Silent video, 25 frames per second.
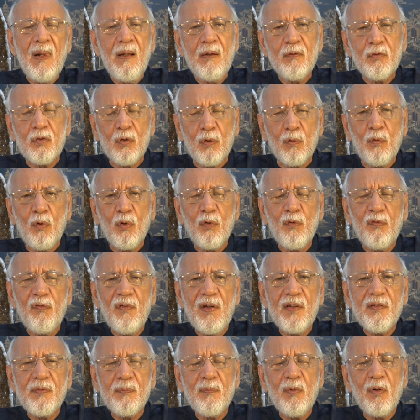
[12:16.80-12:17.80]
So go to
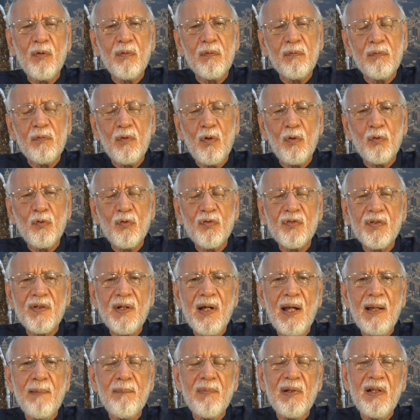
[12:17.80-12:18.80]
Facebook, go to
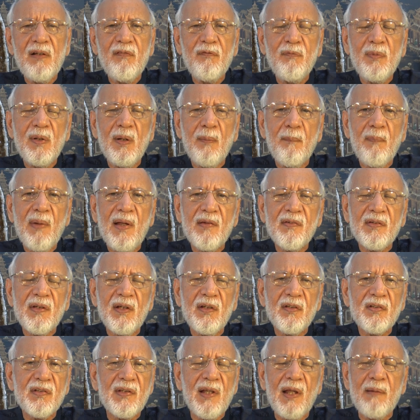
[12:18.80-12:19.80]
Skype, leave me a
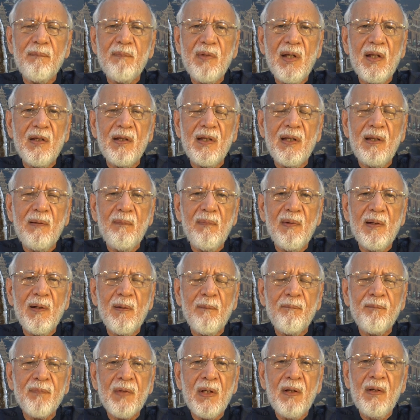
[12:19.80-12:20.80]
message, send me an
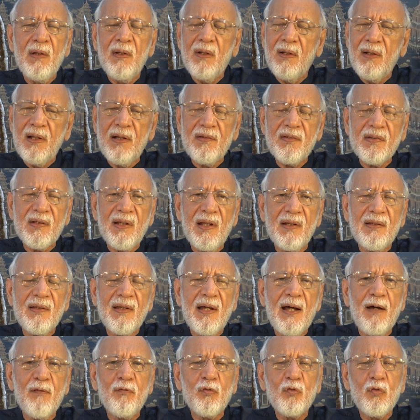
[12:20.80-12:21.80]
email. Let's get
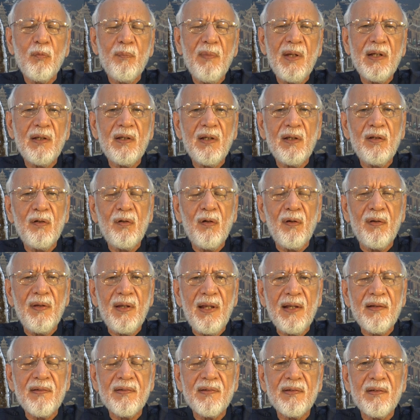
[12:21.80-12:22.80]
down to making your
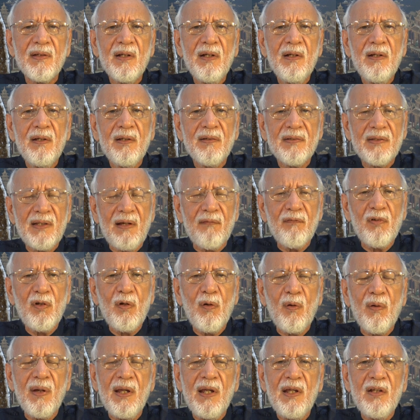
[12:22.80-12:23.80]
next 7
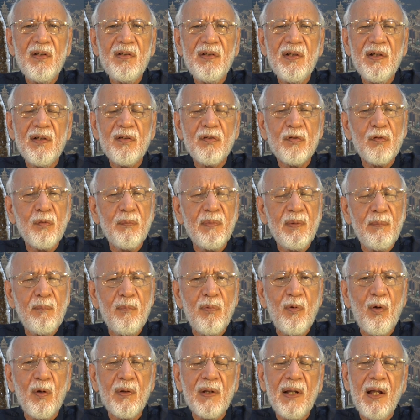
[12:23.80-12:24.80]
or 8 years to be
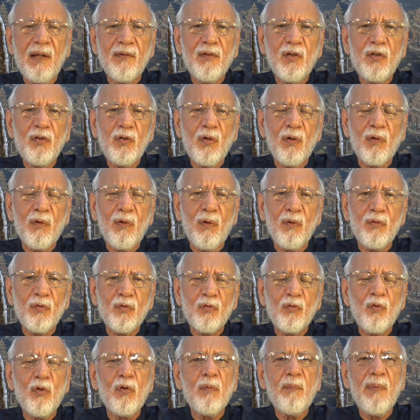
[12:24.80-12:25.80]
brought under your
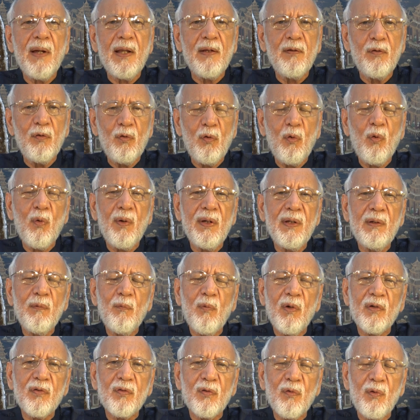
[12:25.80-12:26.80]
control by
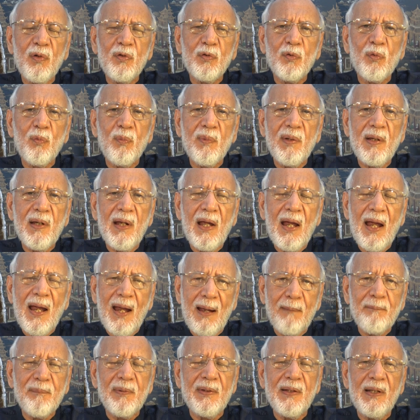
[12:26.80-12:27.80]
knowing what's going to be
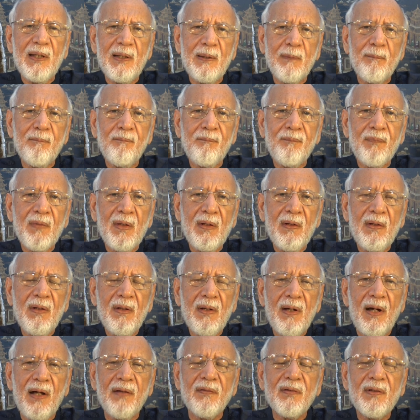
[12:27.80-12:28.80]
happening.
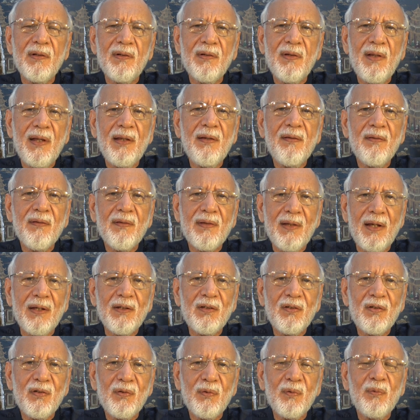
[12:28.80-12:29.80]
Until then,
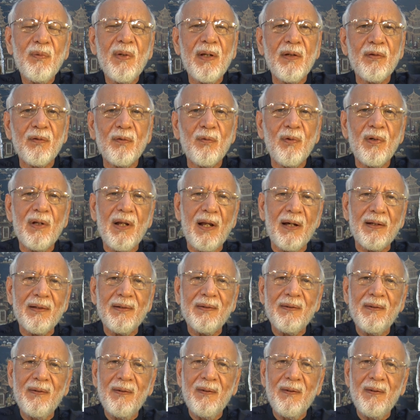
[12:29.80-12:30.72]
thank you and good luck.